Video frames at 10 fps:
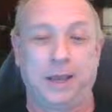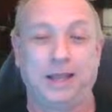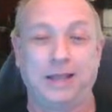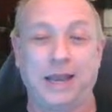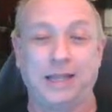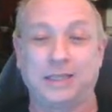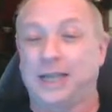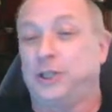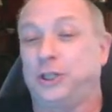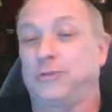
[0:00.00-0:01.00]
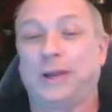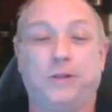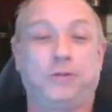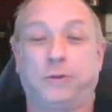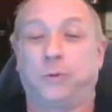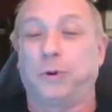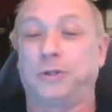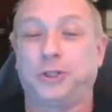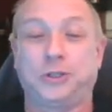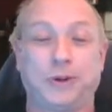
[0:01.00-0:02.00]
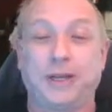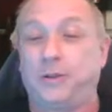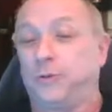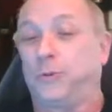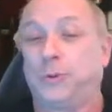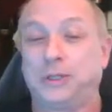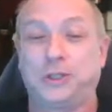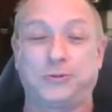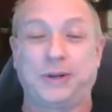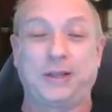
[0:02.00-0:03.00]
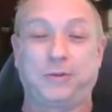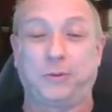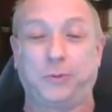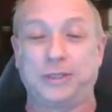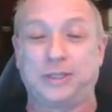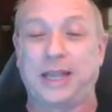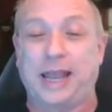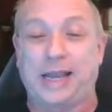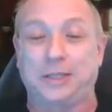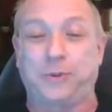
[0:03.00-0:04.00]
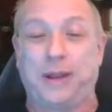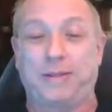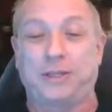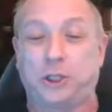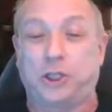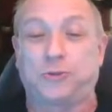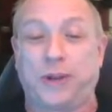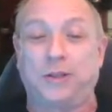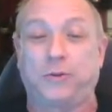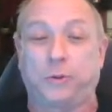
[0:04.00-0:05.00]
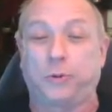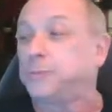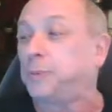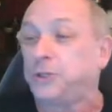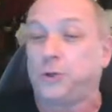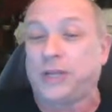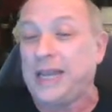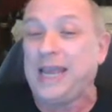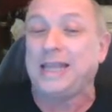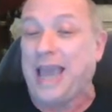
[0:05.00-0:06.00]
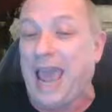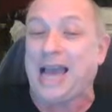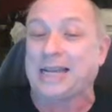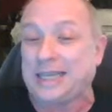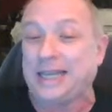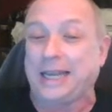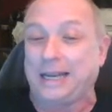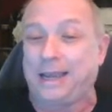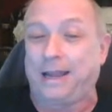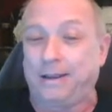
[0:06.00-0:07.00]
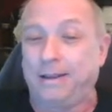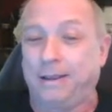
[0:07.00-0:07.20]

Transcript: And then it's like she's running through the woods. She's running through the woods. She's running through the woods. Then it cuts to another. She's running through the woods, but you can hear the axe hitting again.